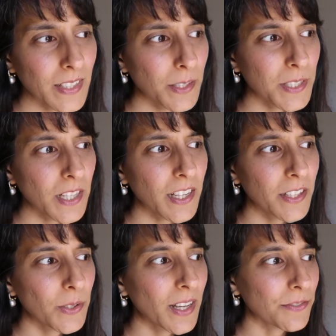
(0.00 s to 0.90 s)
there was a
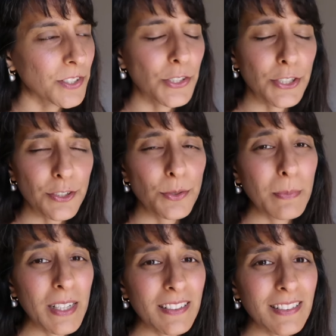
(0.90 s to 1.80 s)
guy who after two
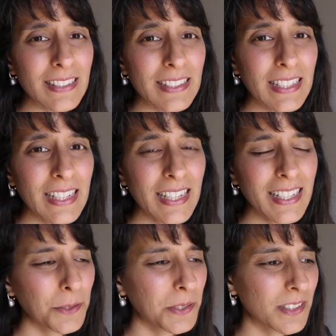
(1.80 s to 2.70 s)
months,
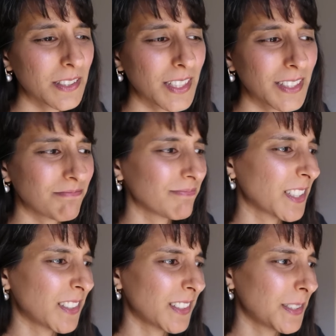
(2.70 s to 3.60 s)
he was just like,
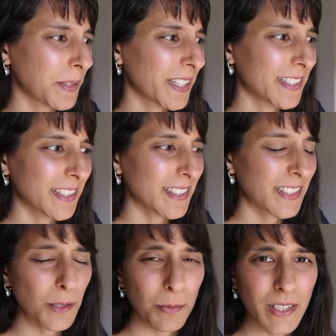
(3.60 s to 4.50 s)
oh, this place is
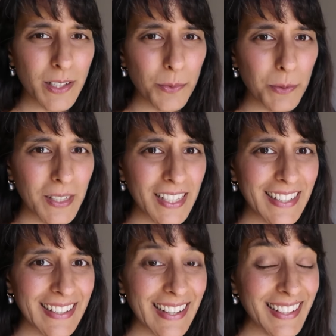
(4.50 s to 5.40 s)
terrible. I don't want to be here.